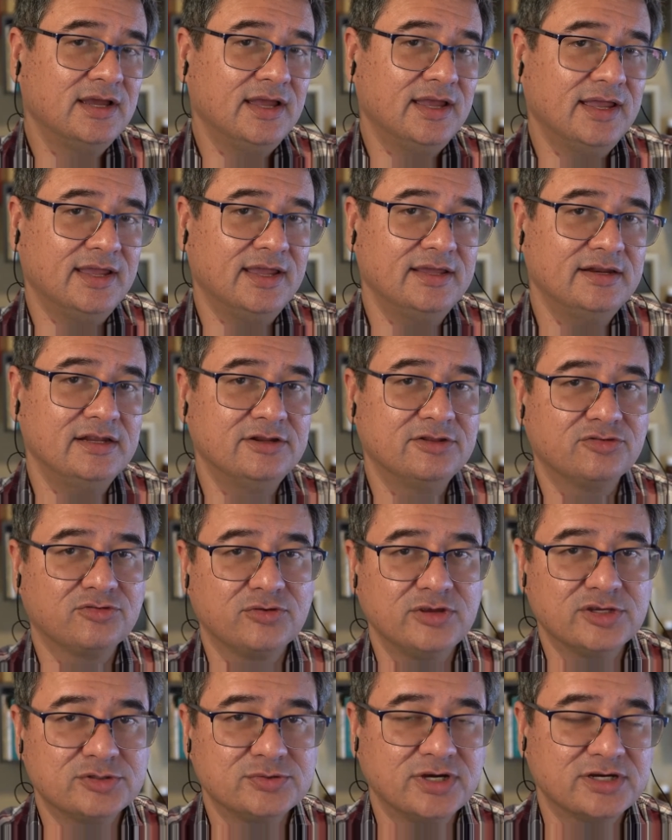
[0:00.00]
and in
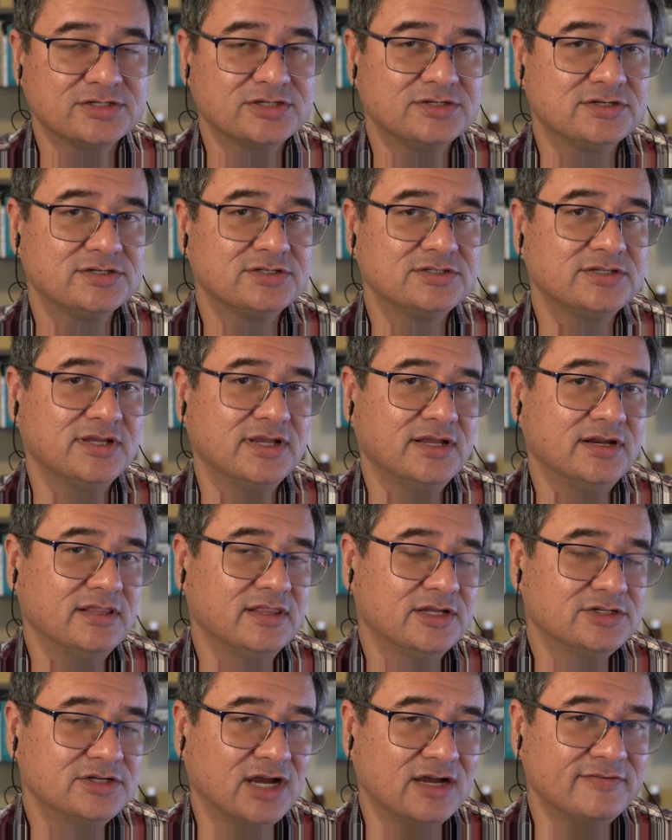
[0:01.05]
discrete structures, and in the
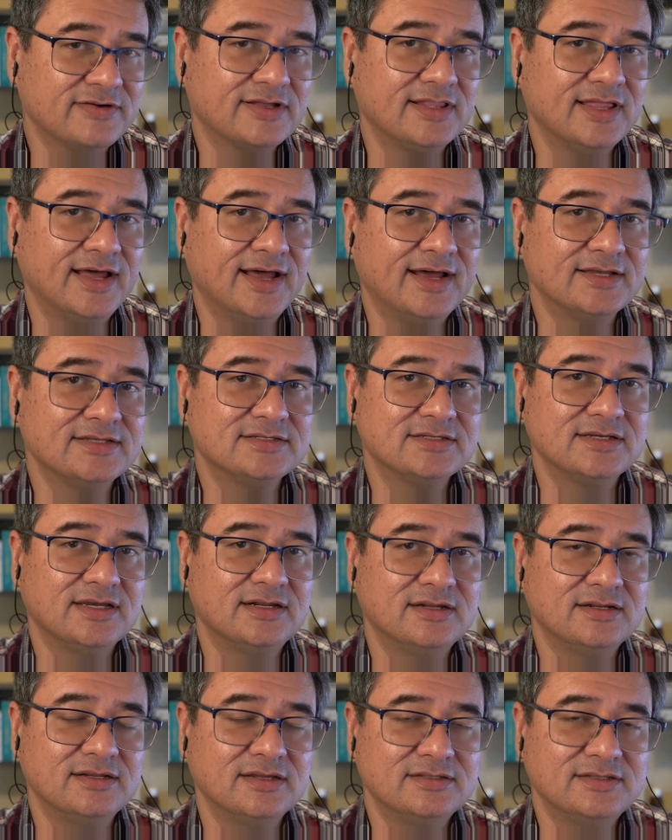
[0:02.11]
Java class,
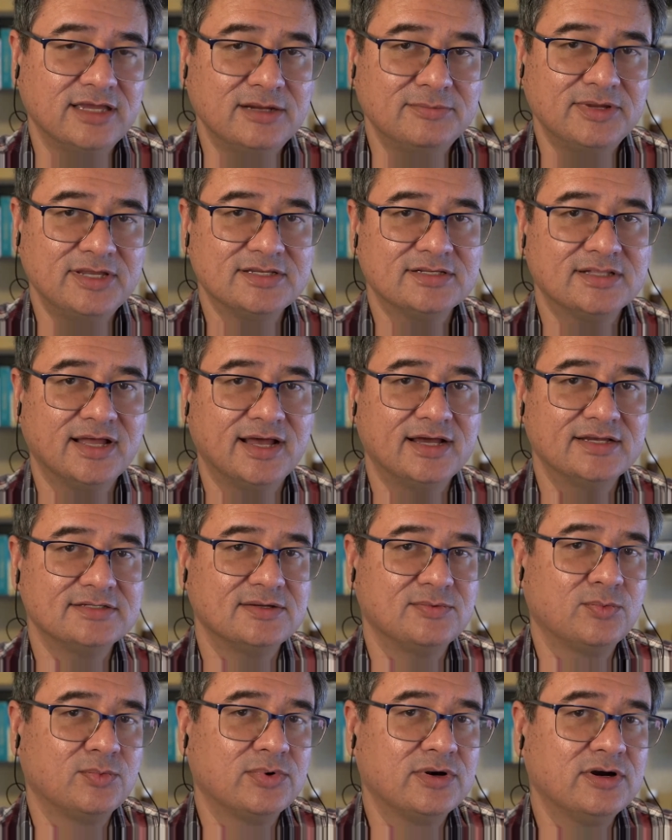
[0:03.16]
and the database class,
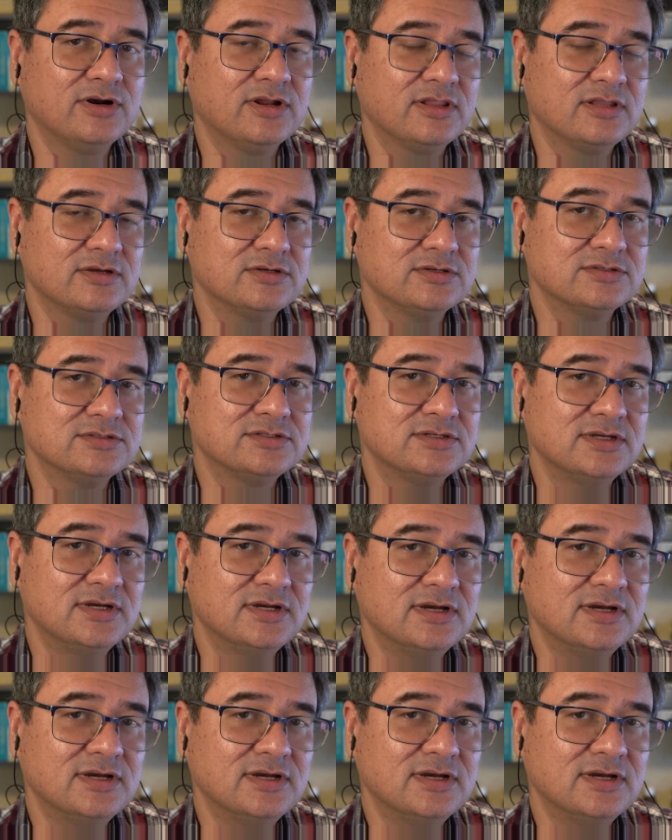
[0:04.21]
and where do those